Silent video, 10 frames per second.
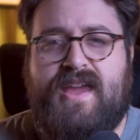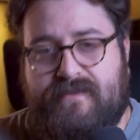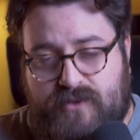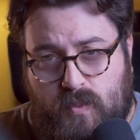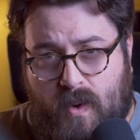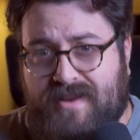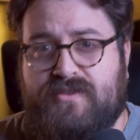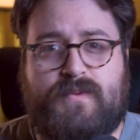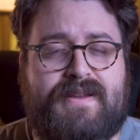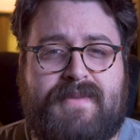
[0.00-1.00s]
If you want
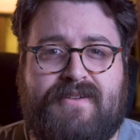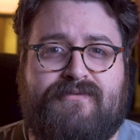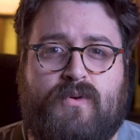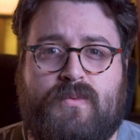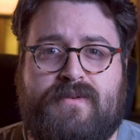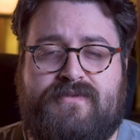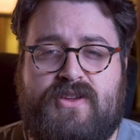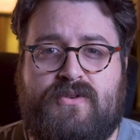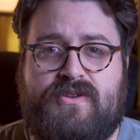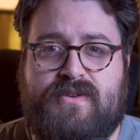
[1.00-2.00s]
to read my full
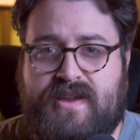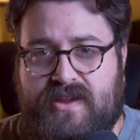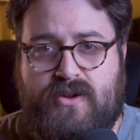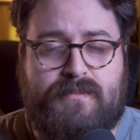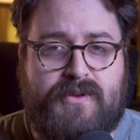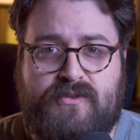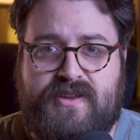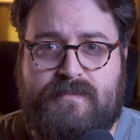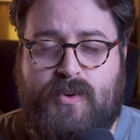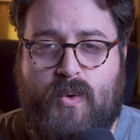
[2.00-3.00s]
review, you can go to
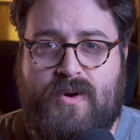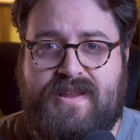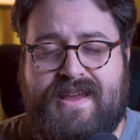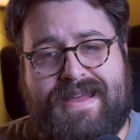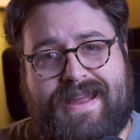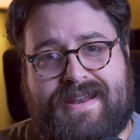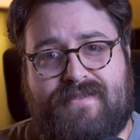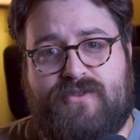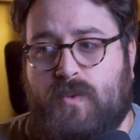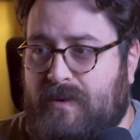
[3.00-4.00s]
Music Board, and
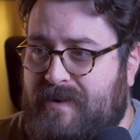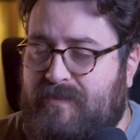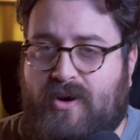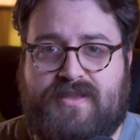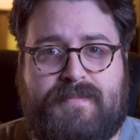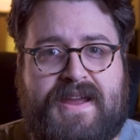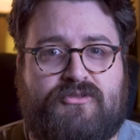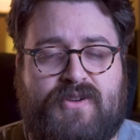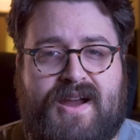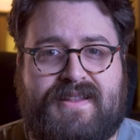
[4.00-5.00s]
if you want to be part of the
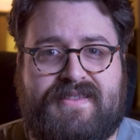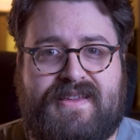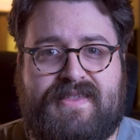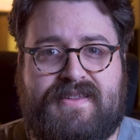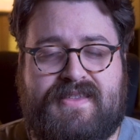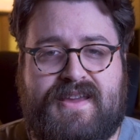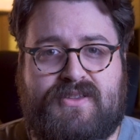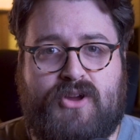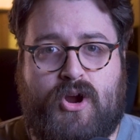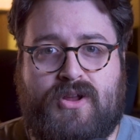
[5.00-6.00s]
Patreon and see these
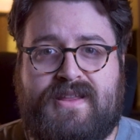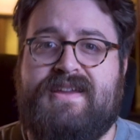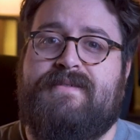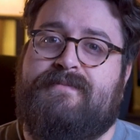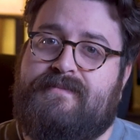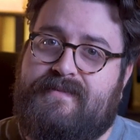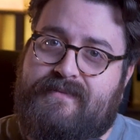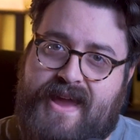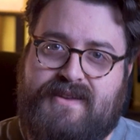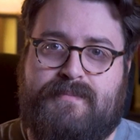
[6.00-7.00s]
things early,
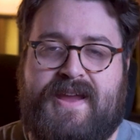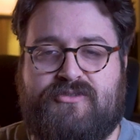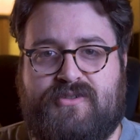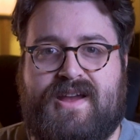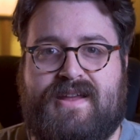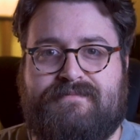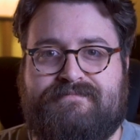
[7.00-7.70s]
head to Patreon.